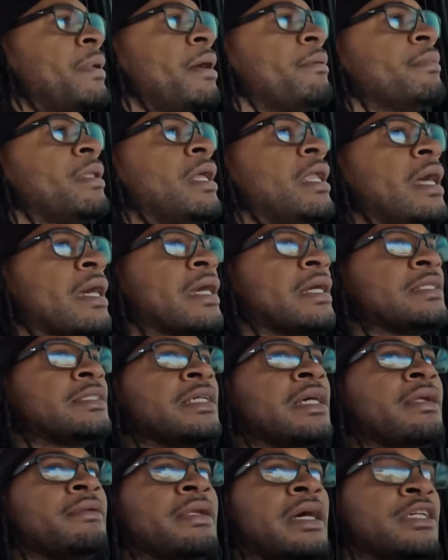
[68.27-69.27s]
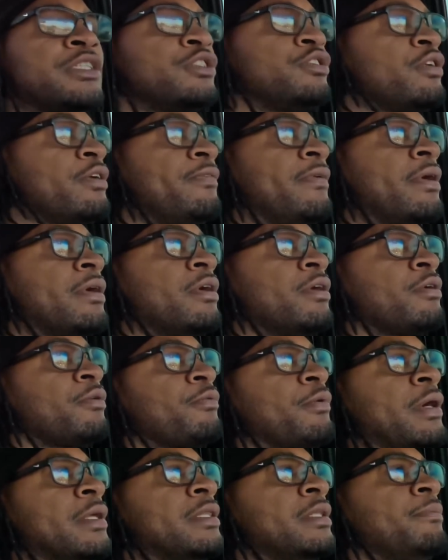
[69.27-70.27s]
I'm not, like I said, I'm not sure if I'm gonna
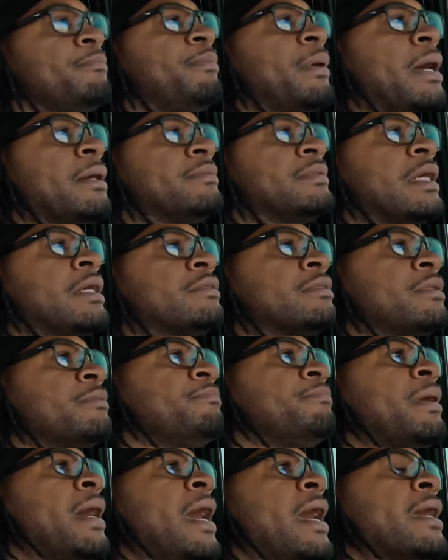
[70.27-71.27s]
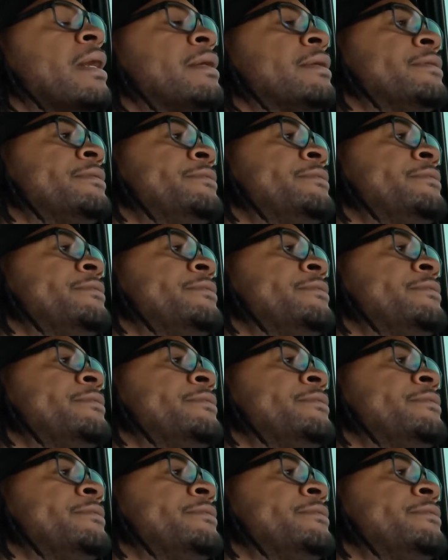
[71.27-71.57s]
run the pipes out the back.